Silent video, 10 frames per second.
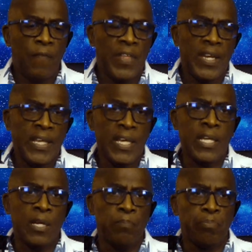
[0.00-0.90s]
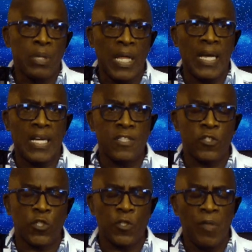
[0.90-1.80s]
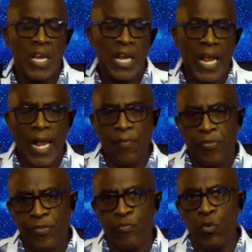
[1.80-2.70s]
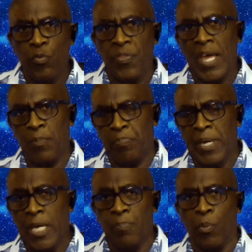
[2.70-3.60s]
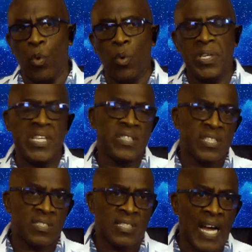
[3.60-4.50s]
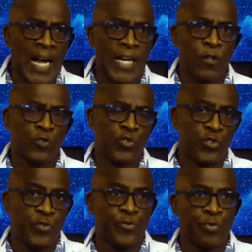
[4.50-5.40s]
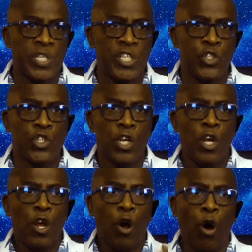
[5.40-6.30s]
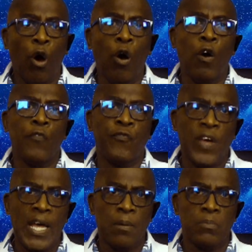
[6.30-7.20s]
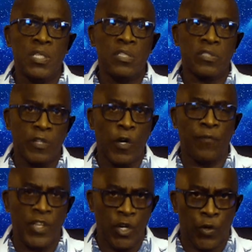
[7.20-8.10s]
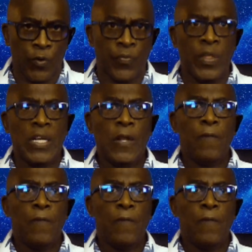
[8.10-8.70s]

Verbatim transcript: that he can bless, and through that people, he desires to reach all families of the earth.